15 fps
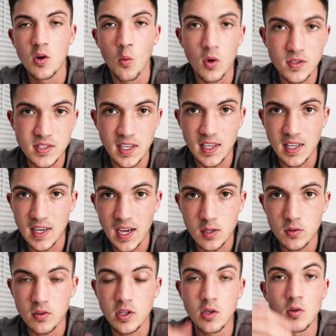Once they connect
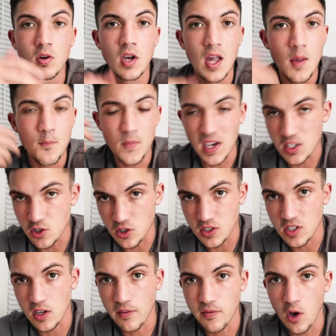with you, make sure to
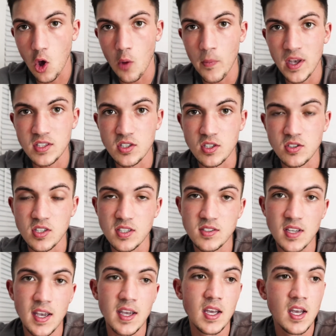send a follow-up message. Just
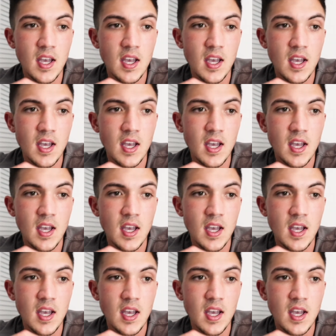say,